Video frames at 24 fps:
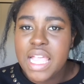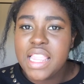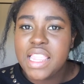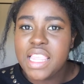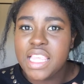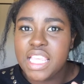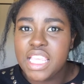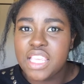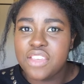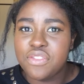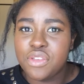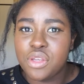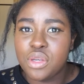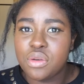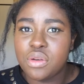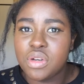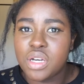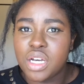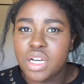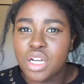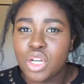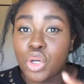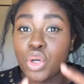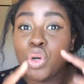They give you
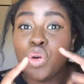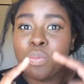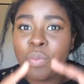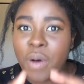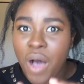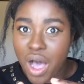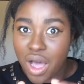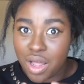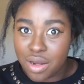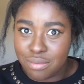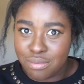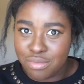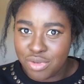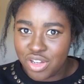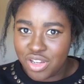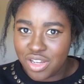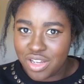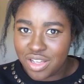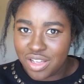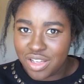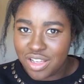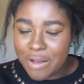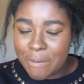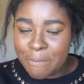a coupon
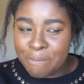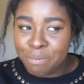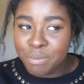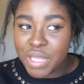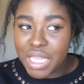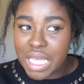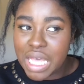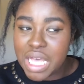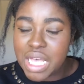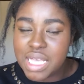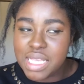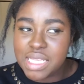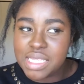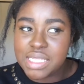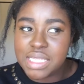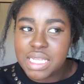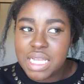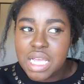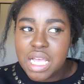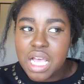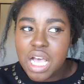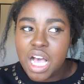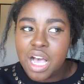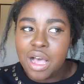book because
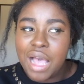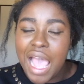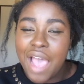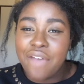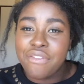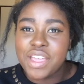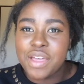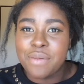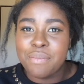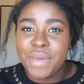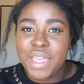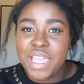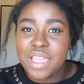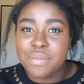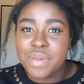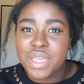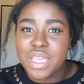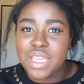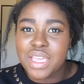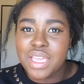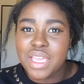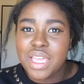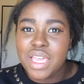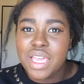having a
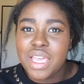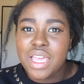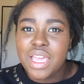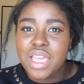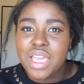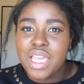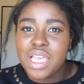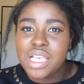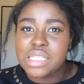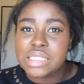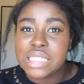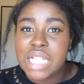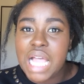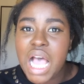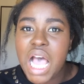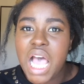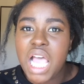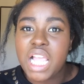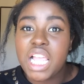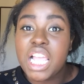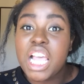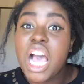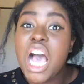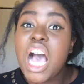baby is
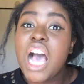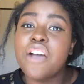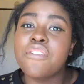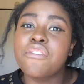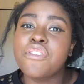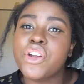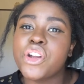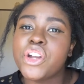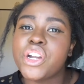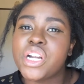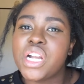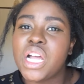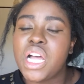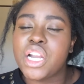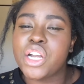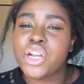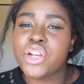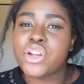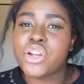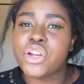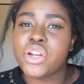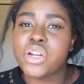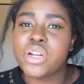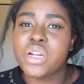not covered
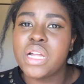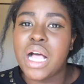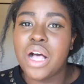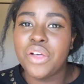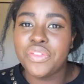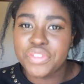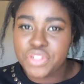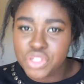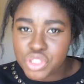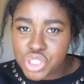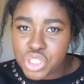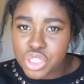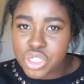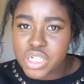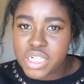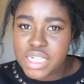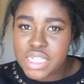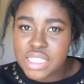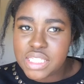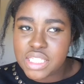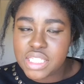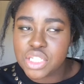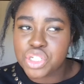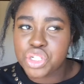under health insurance.